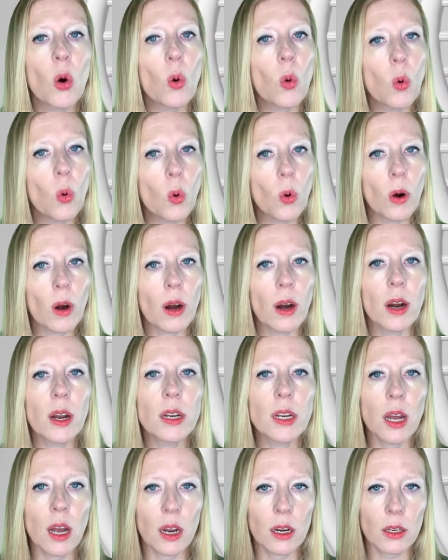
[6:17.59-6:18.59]
or a
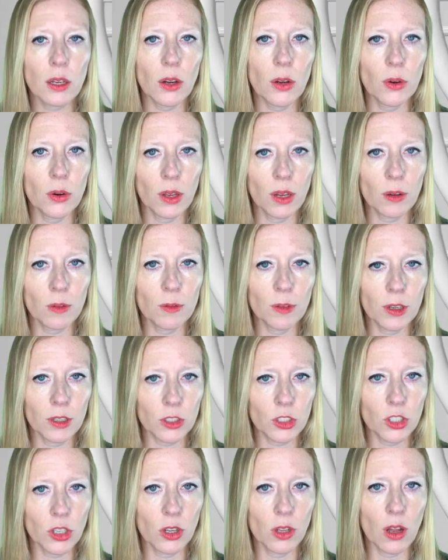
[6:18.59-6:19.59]
non-coding
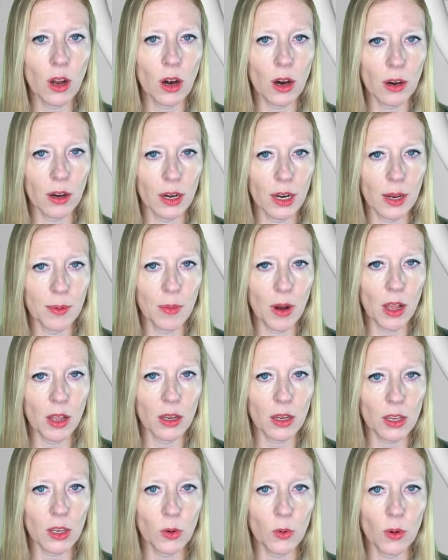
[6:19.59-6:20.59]
functional RNA
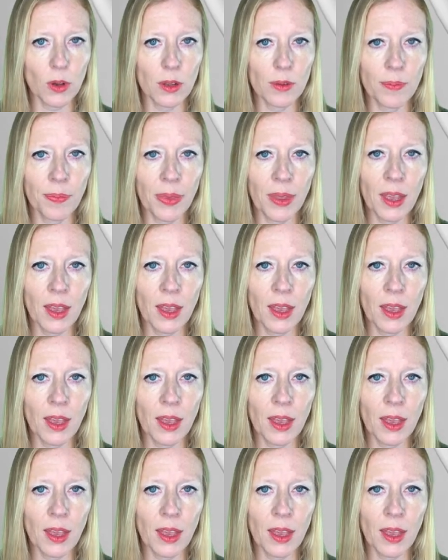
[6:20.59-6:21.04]
molecule.